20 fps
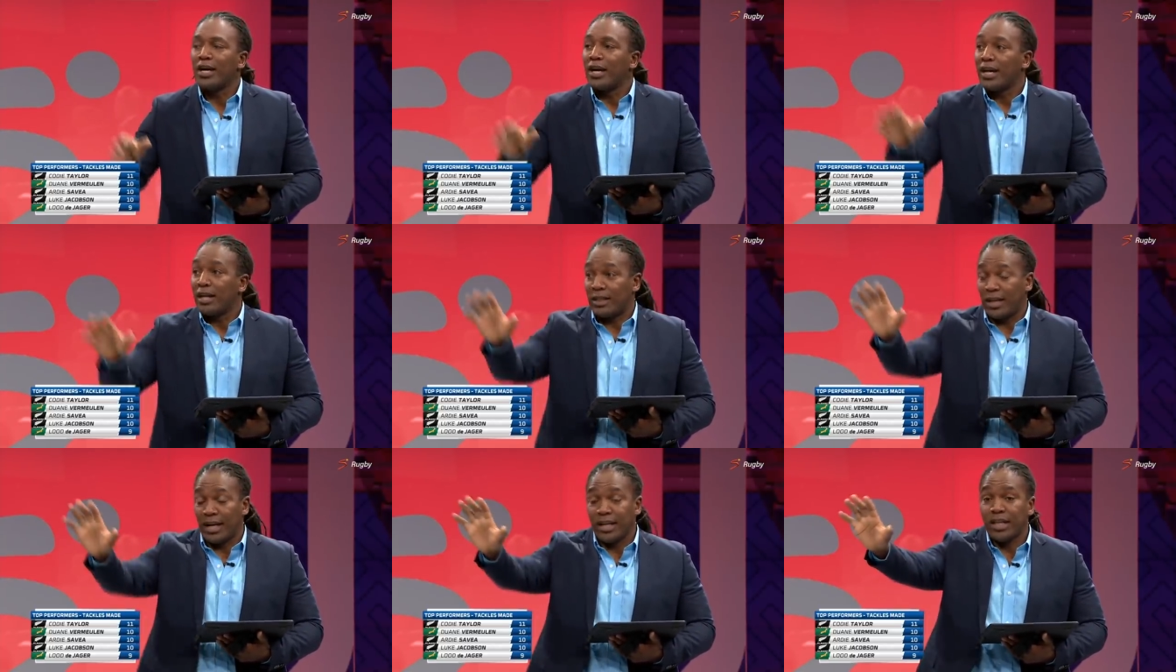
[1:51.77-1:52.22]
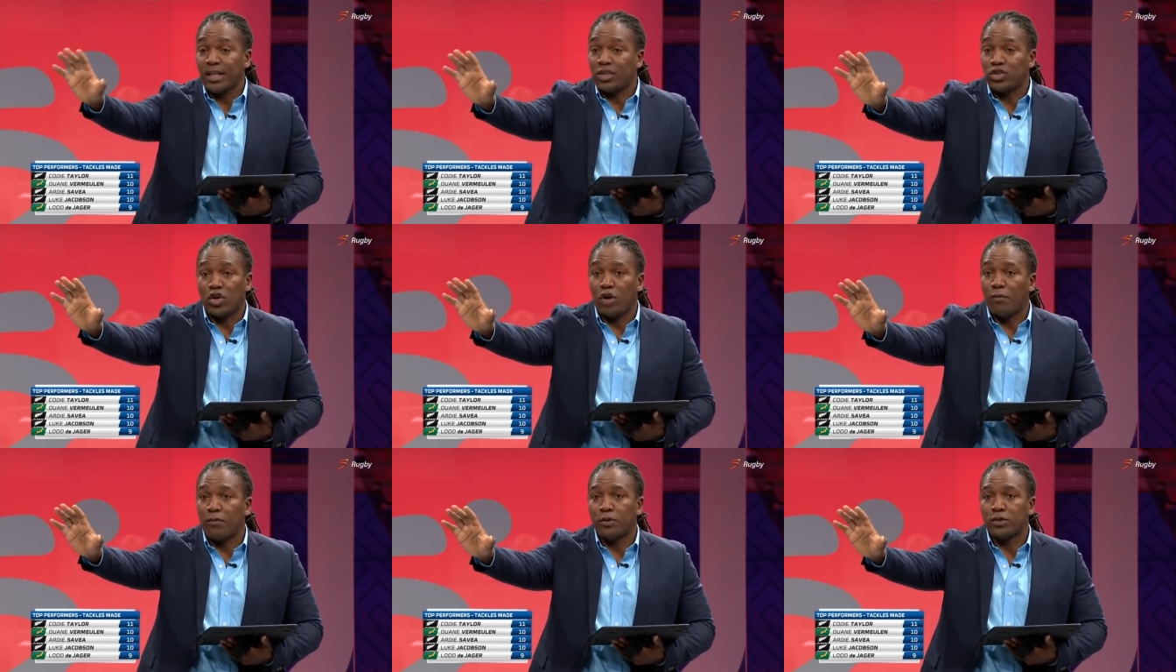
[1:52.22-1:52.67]
That
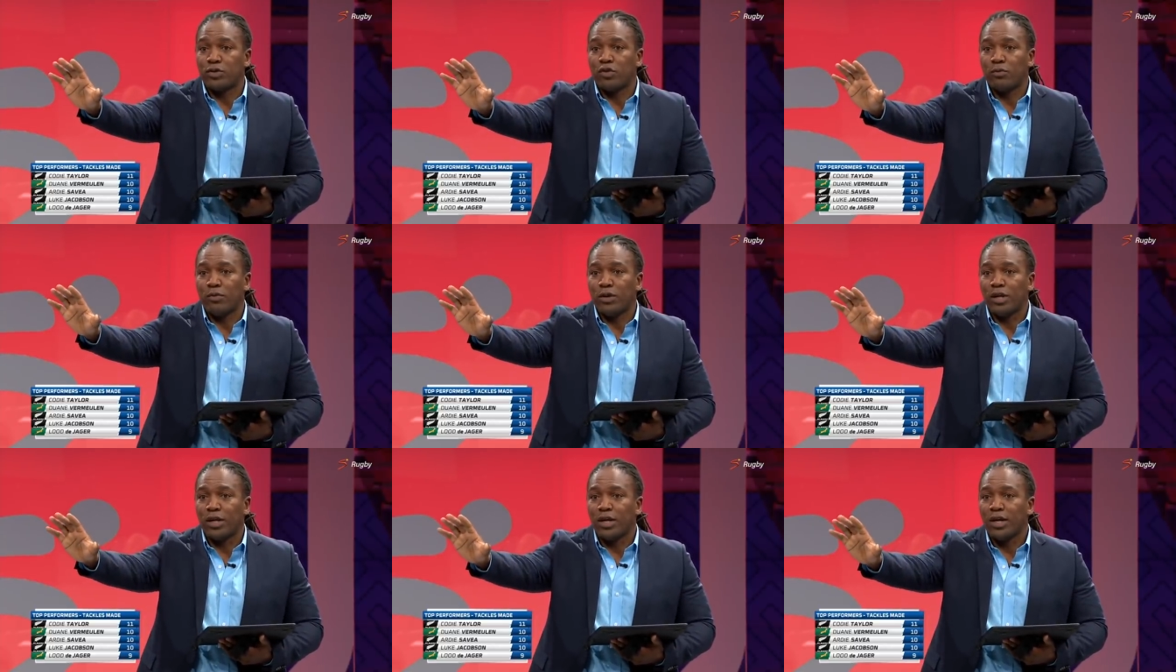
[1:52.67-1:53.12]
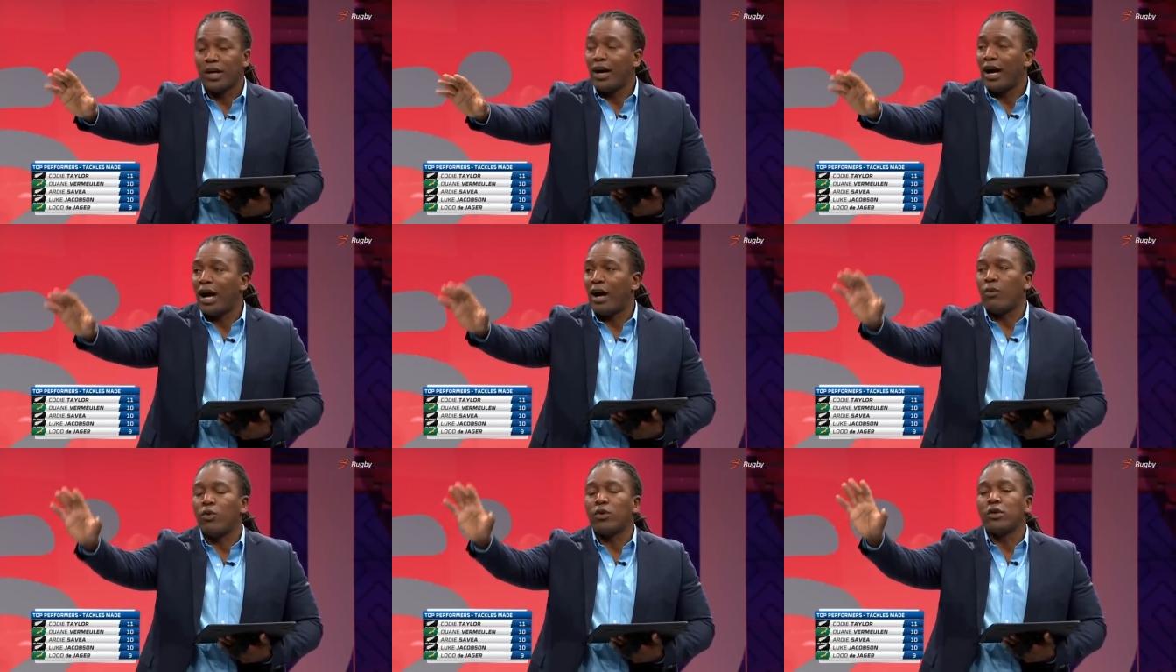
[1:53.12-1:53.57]
example to me,
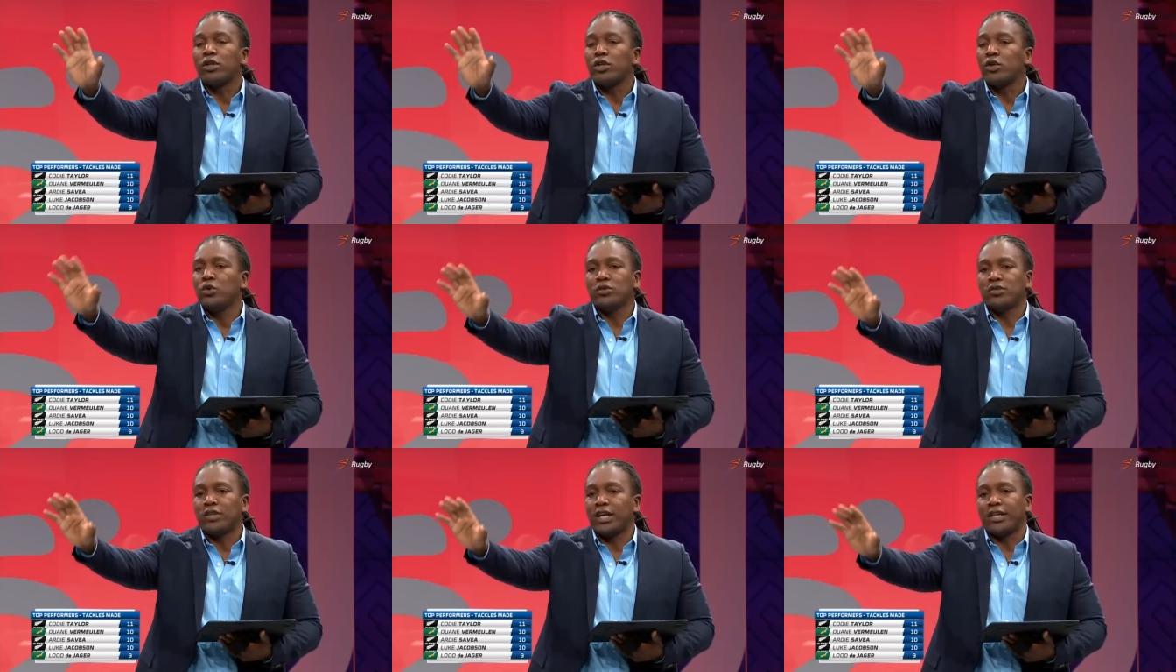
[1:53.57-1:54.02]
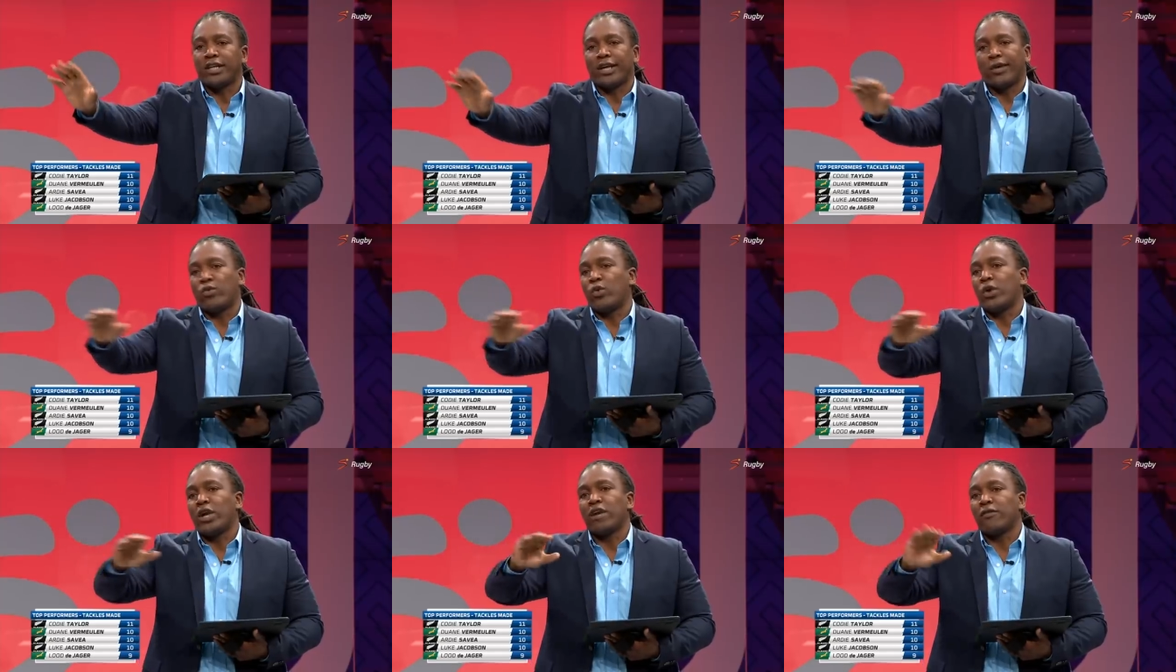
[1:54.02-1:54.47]
I will use that
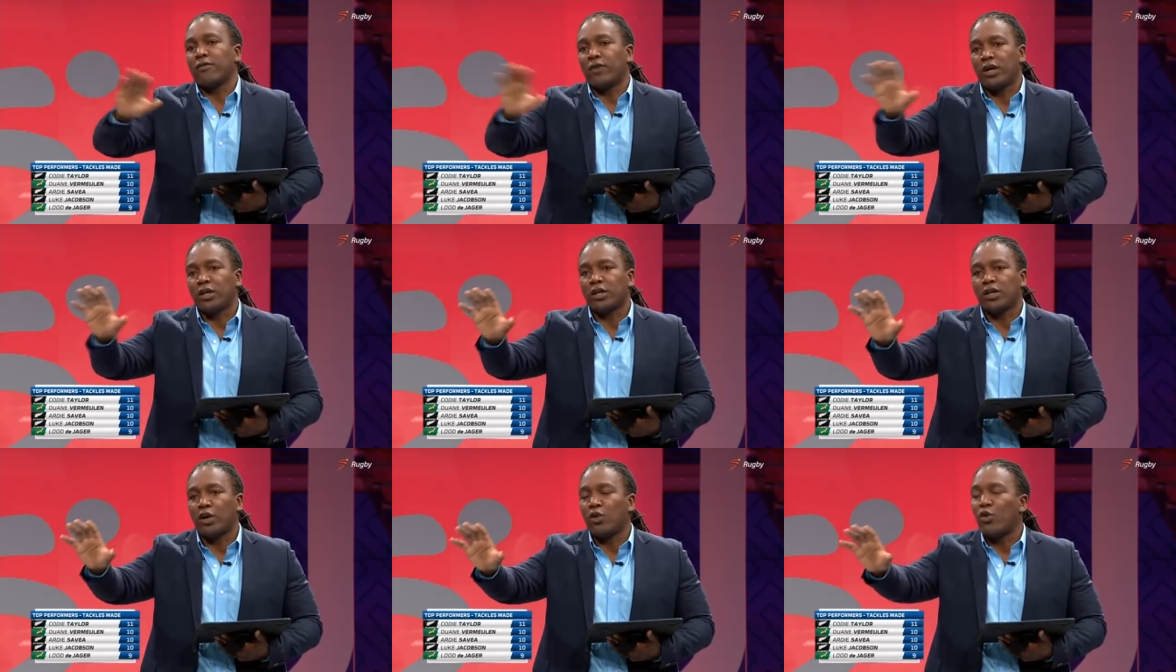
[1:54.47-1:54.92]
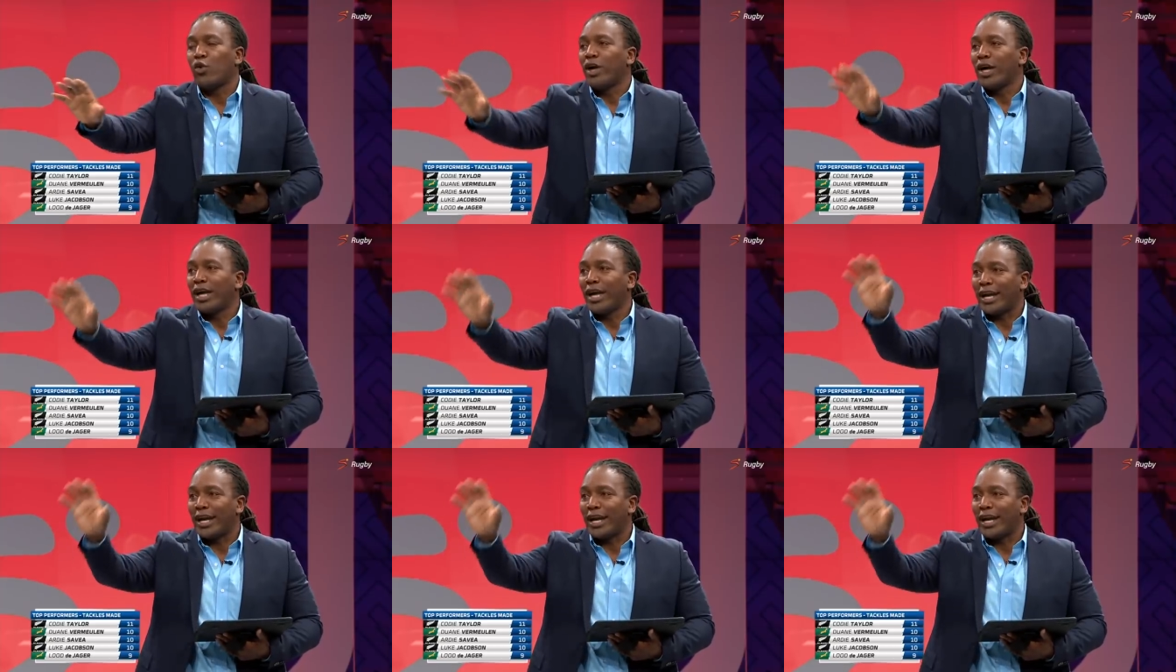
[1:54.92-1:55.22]
wherever I go